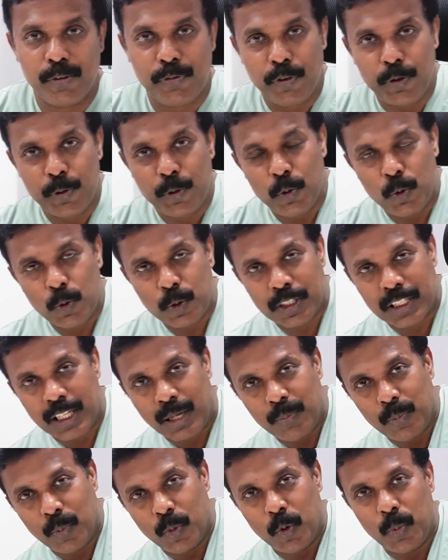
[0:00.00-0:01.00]
if you do
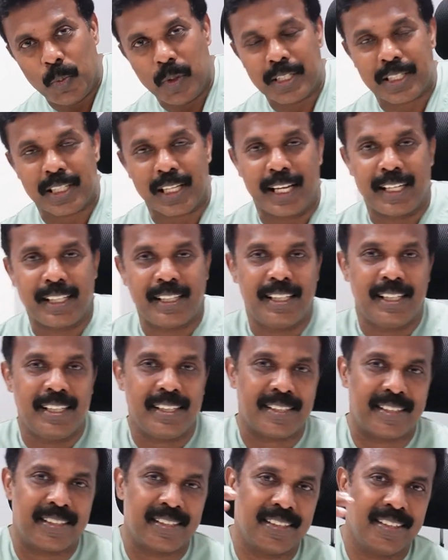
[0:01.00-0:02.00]
some movements like
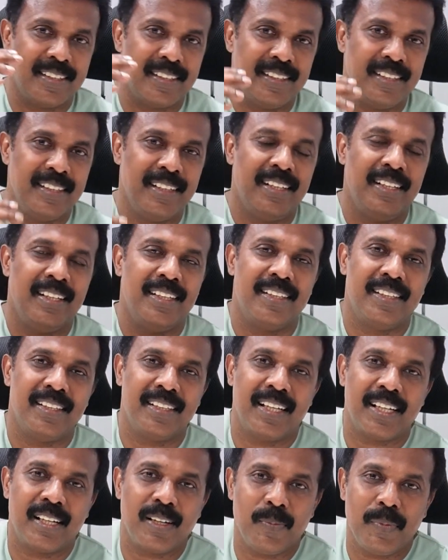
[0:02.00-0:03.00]
this,
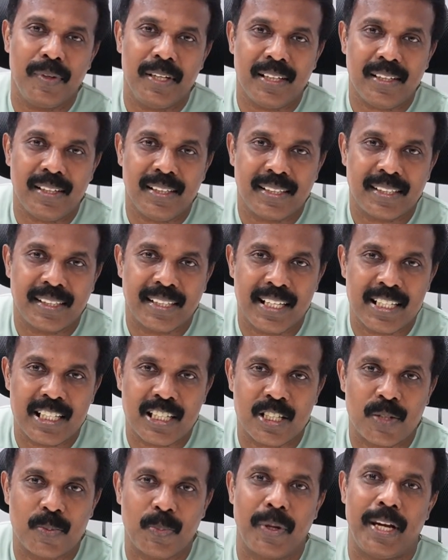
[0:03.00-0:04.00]
there will be a
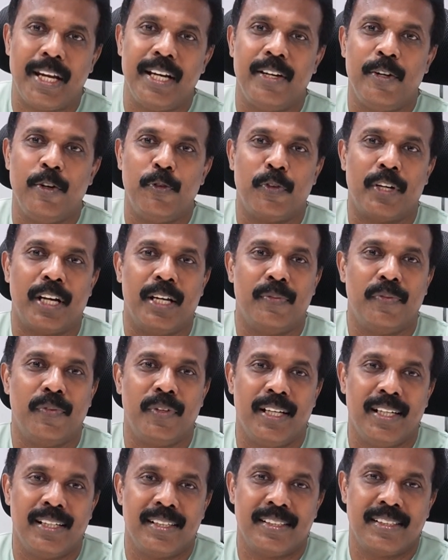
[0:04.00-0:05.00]
tensed pain you can
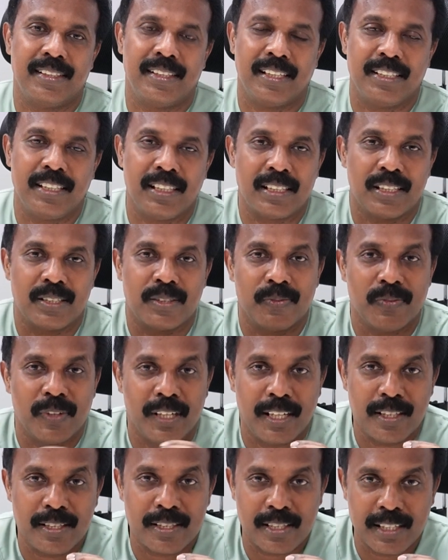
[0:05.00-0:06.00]
feel, such as
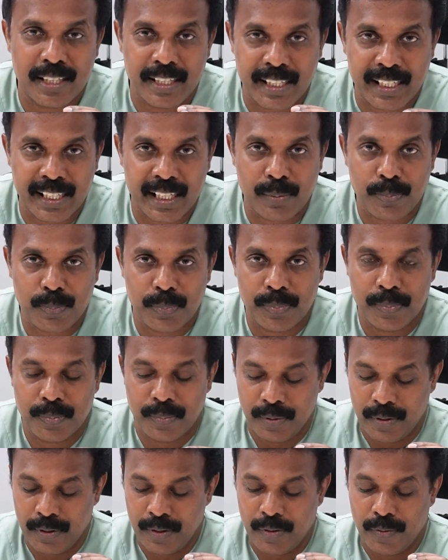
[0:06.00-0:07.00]
when it's sitting up
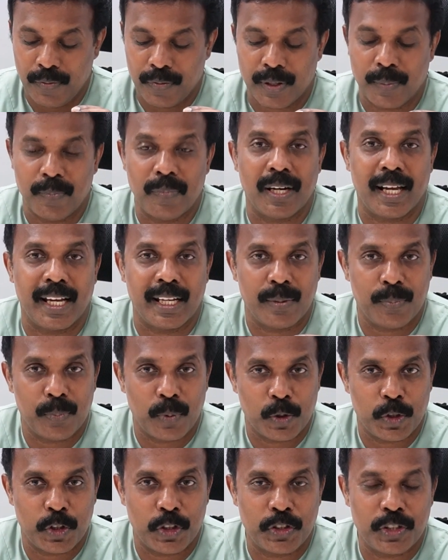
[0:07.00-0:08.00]
from lying
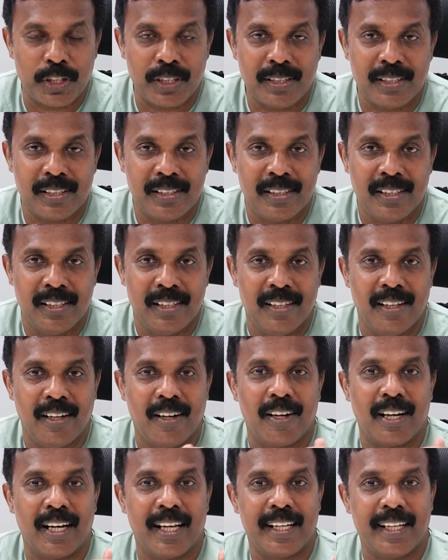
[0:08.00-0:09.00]
position,
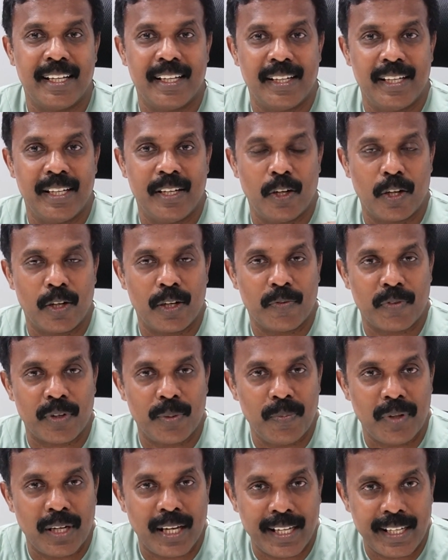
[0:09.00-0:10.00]
or like you're
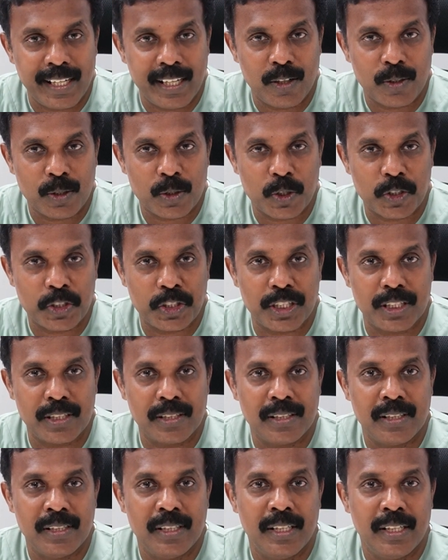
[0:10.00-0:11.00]
from lying
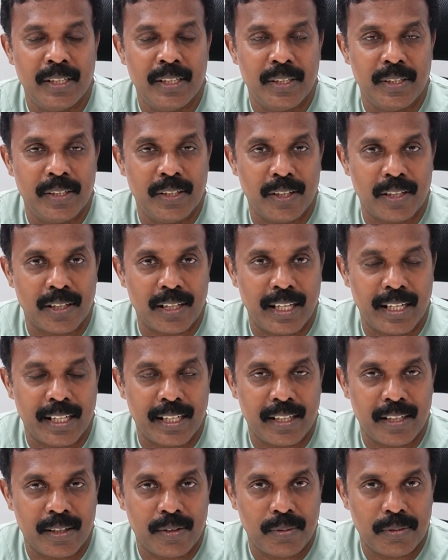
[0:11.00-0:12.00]
position, you're
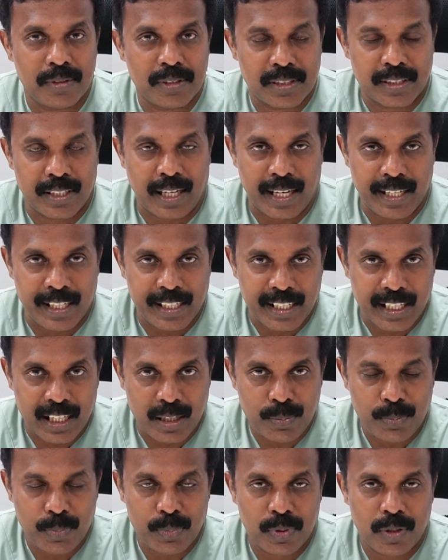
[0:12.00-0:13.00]
like standing
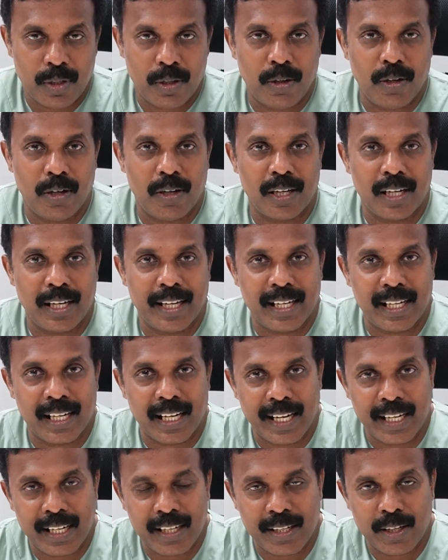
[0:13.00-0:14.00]
up, or like
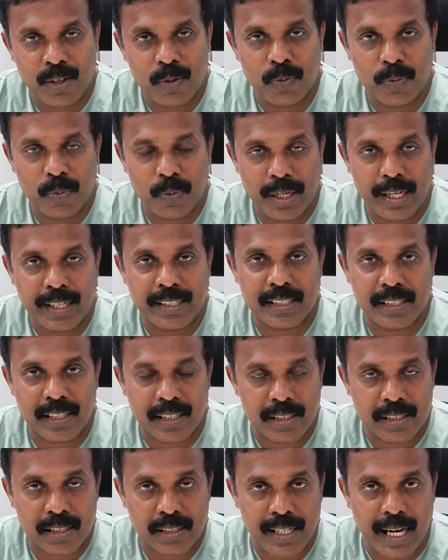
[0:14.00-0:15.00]
lying down, like
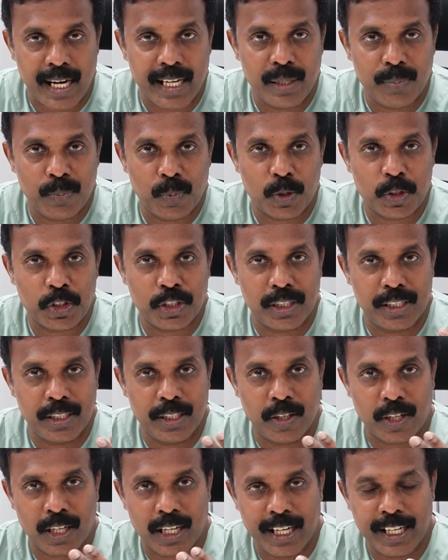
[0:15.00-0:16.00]
standing position,
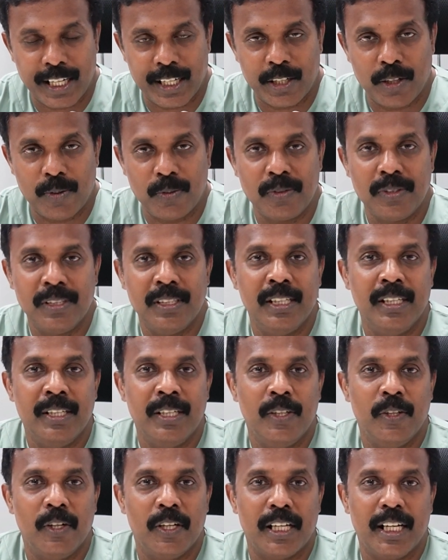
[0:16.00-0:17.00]
you're lying down.
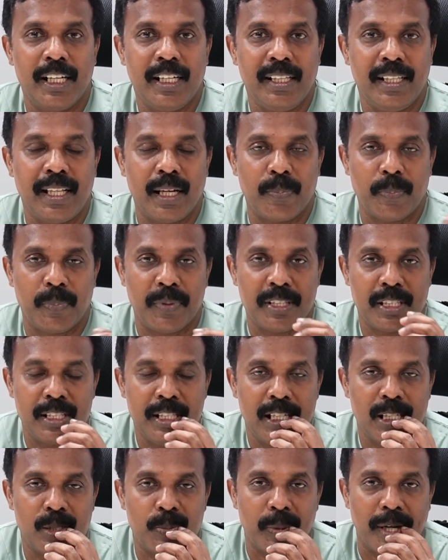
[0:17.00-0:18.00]
You'll get that
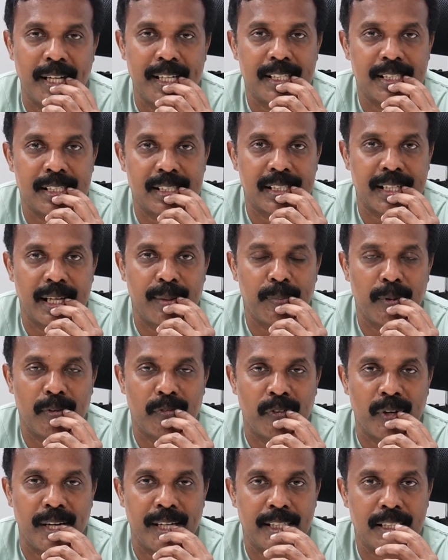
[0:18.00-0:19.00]
these pains, type
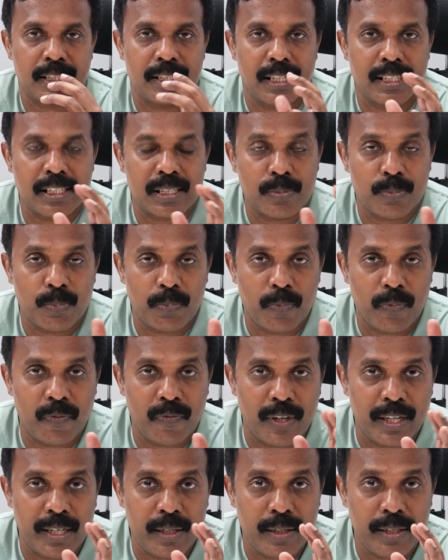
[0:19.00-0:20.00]
of pains. That's
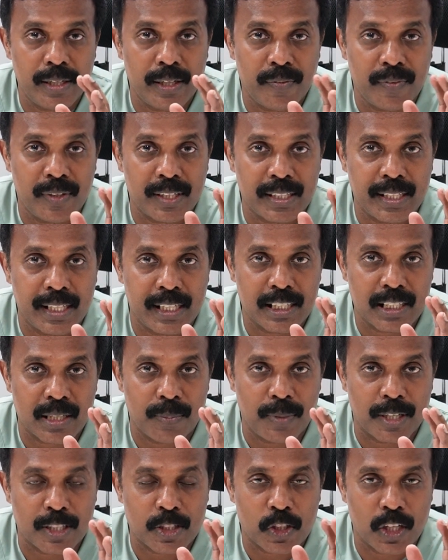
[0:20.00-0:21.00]
whenever there is a
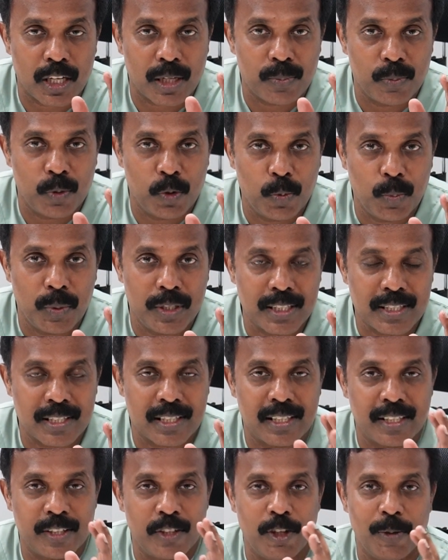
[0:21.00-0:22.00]
muscular
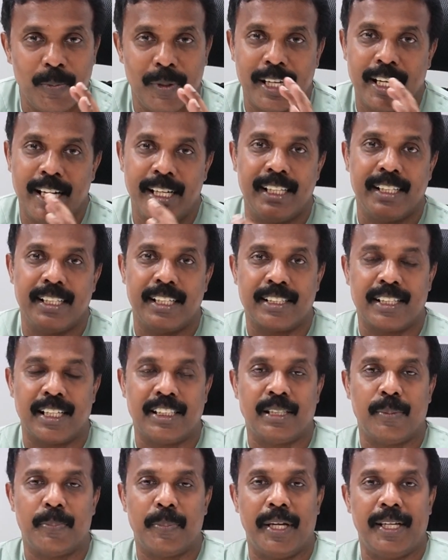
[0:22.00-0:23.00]
movements, you'll be getting that
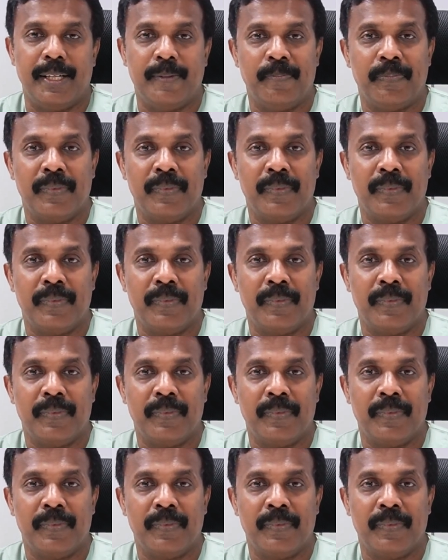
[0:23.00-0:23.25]
such a pain.